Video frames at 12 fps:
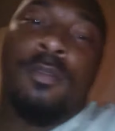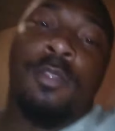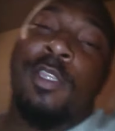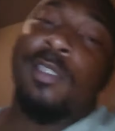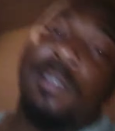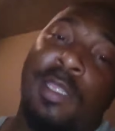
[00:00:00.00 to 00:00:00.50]

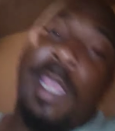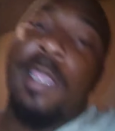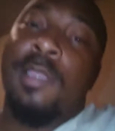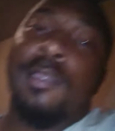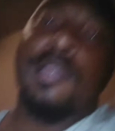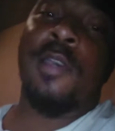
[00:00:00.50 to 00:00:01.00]
the
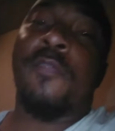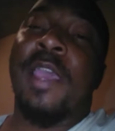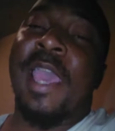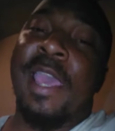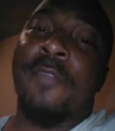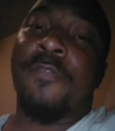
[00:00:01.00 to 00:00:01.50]
state of
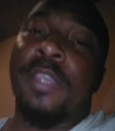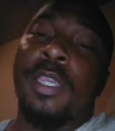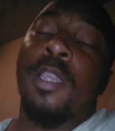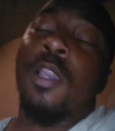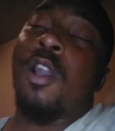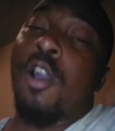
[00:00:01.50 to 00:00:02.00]

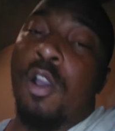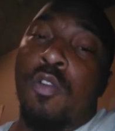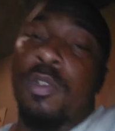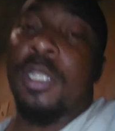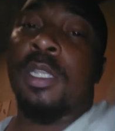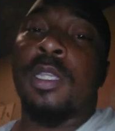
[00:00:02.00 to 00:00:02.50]
having,
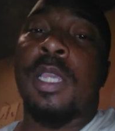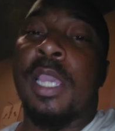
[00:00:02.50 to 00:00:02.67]
owning,